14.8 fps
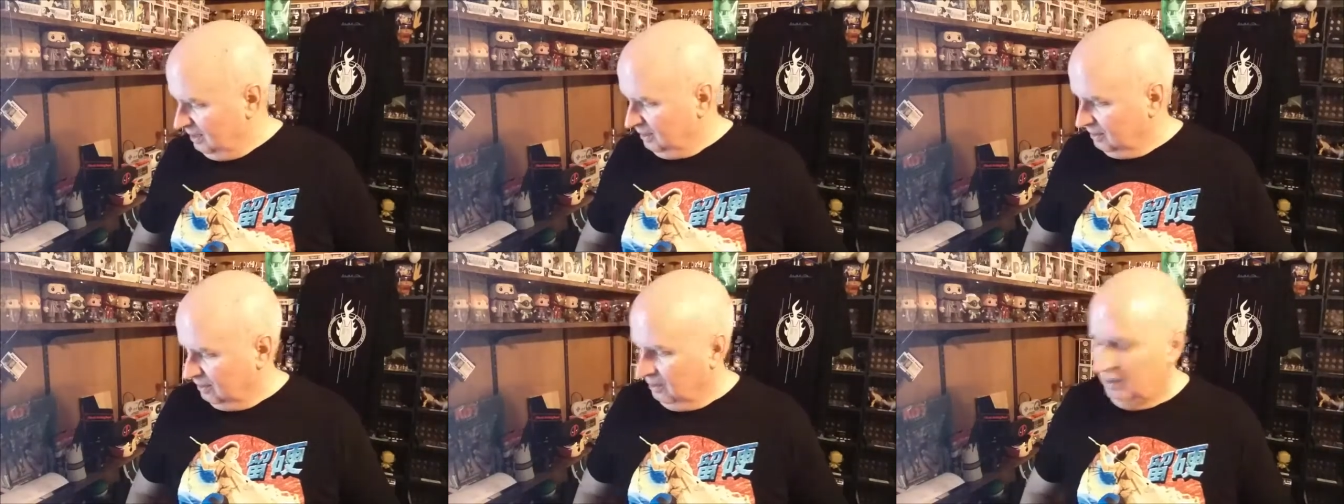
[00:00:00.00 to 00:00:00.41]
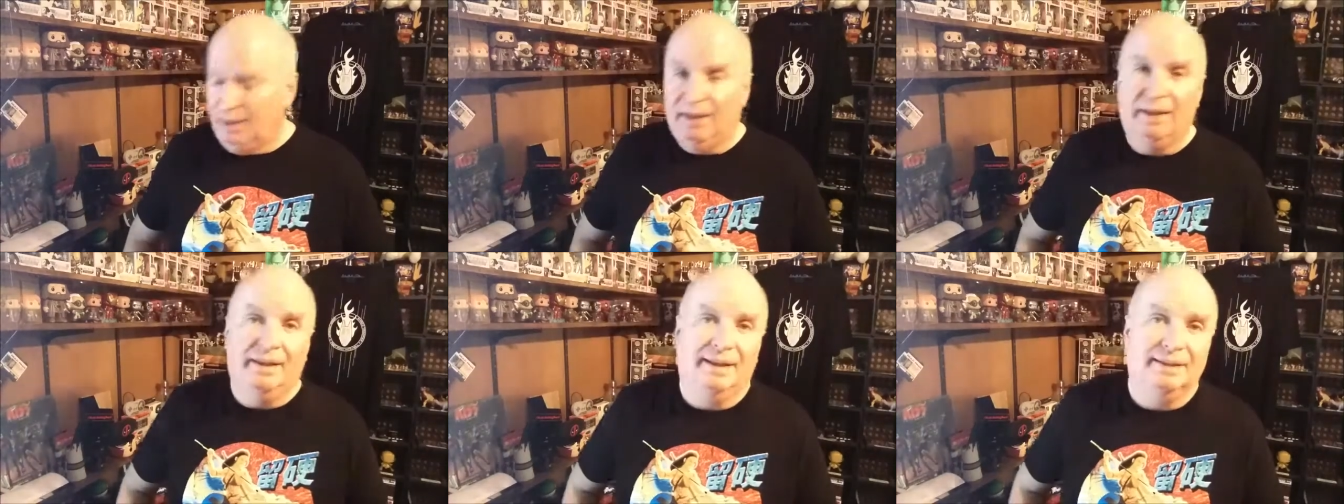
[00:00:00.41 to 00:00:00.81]
So uh,
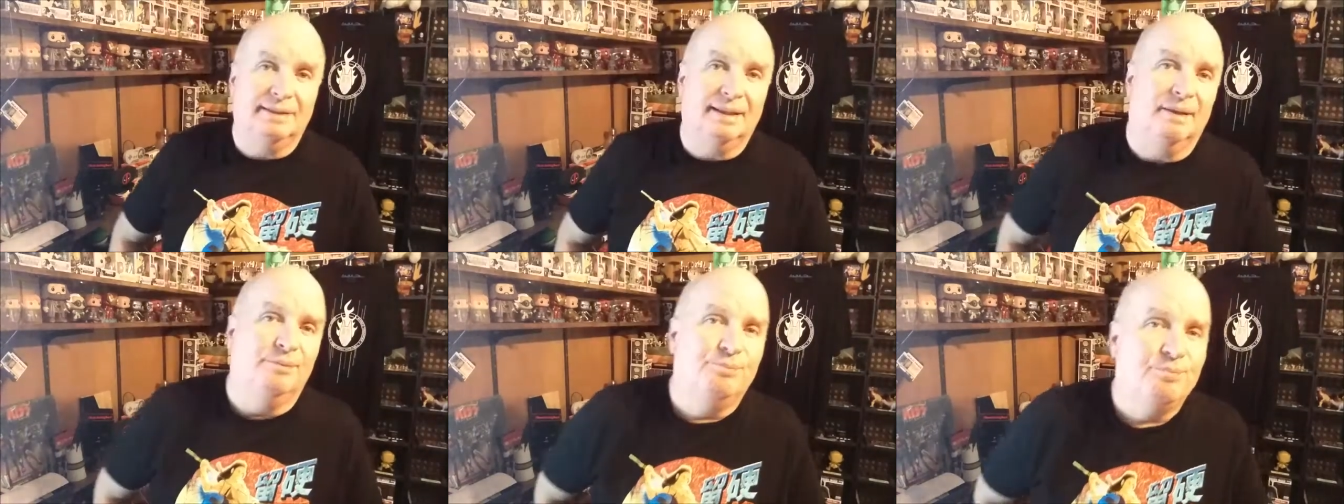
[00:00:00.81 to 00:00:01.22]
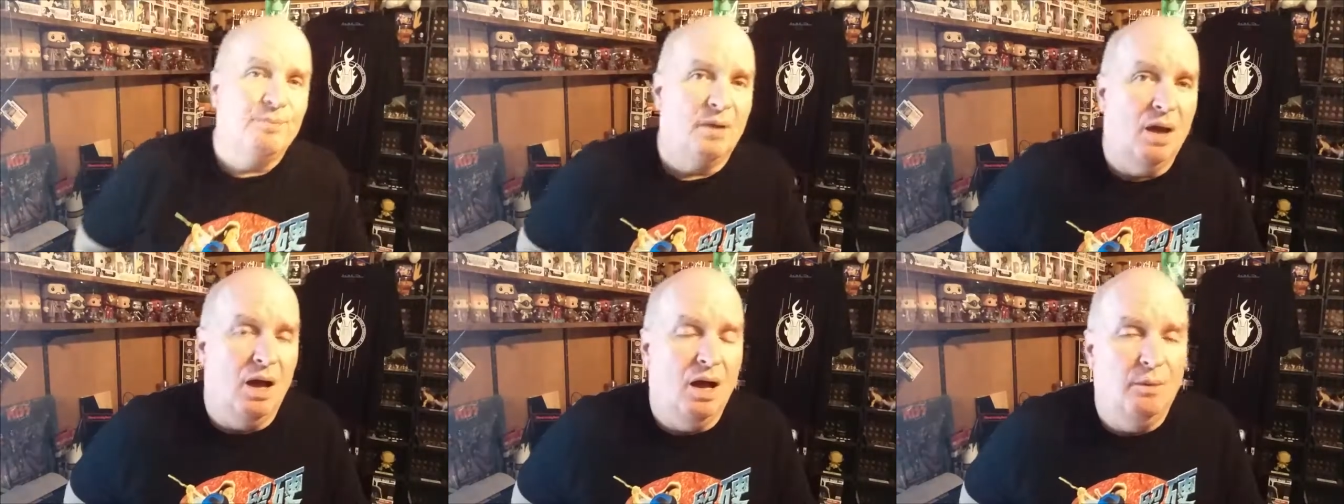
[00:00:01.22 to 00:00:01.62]
that's it.
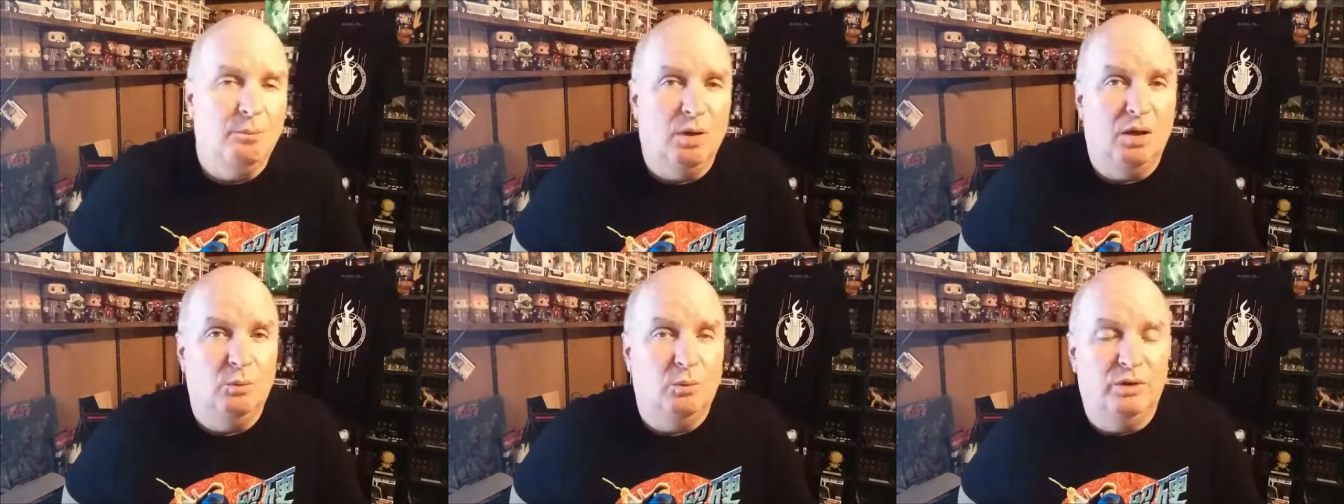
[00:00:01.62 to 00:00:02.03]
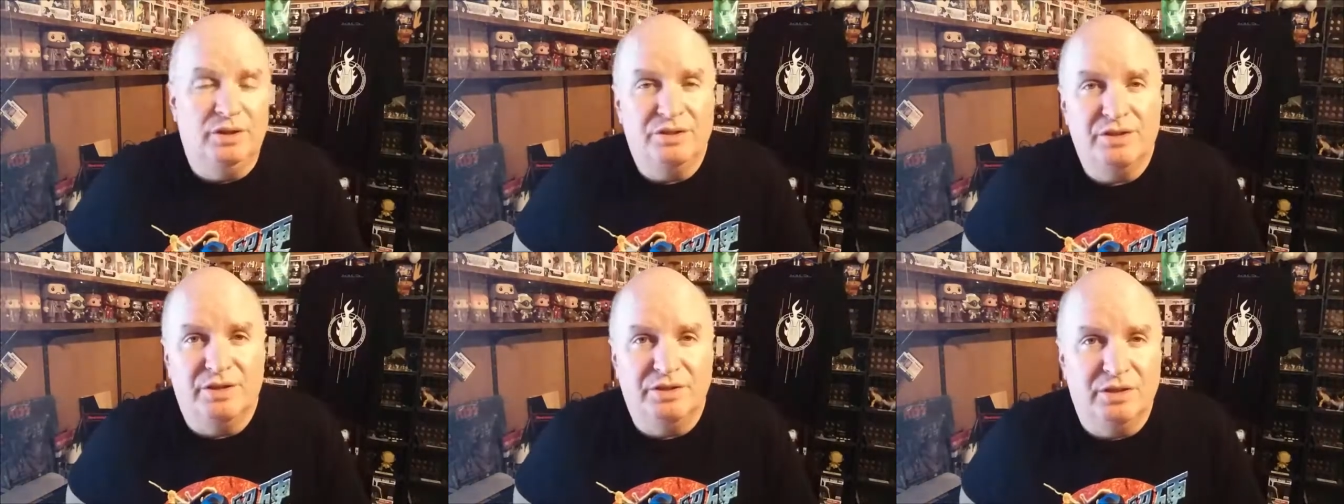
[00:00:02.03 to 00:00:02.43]
I'm Paul
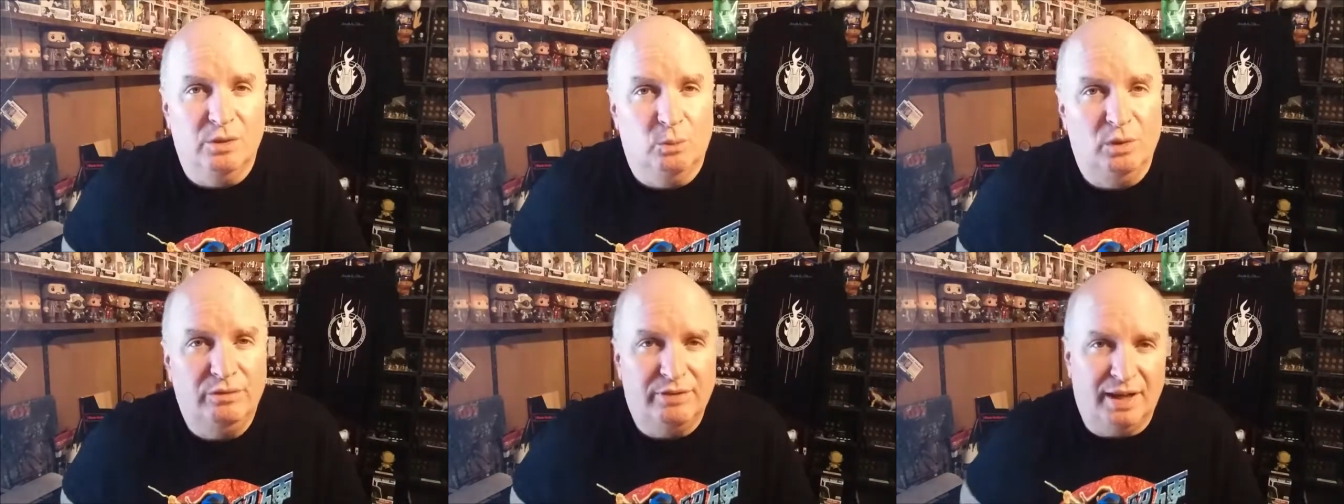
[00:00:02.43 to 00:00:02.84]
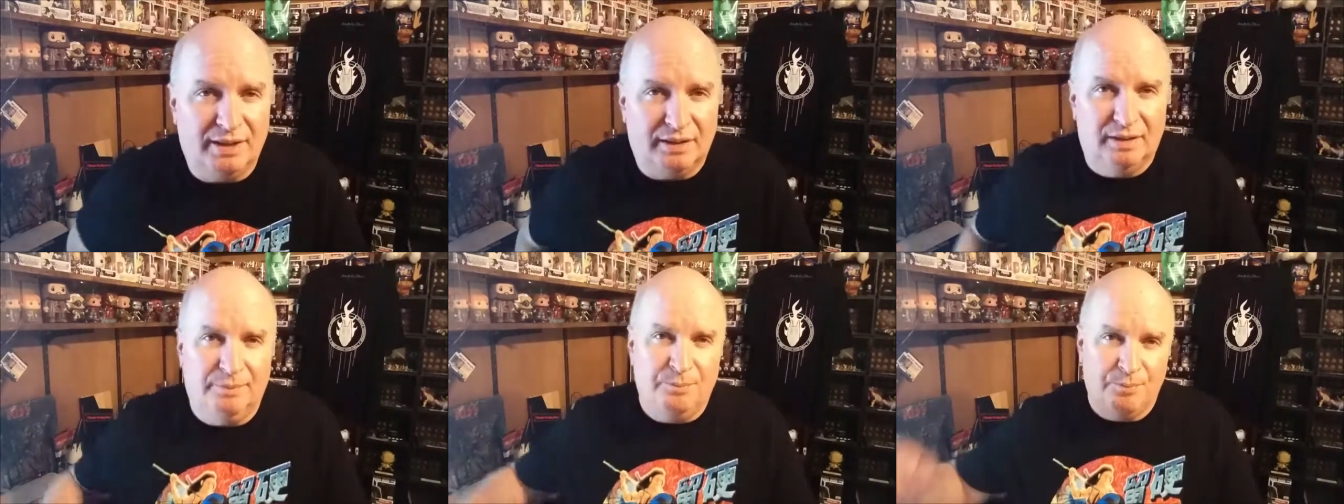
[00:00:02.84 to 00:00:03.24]
Wooters. This is The Woot
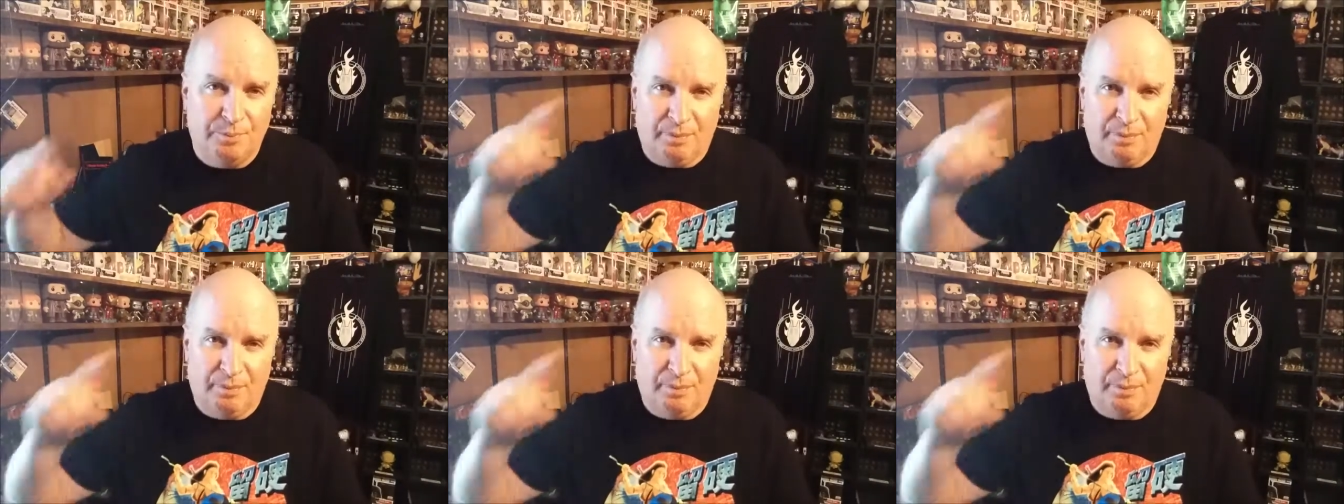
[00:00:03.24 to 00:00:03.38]
Factor.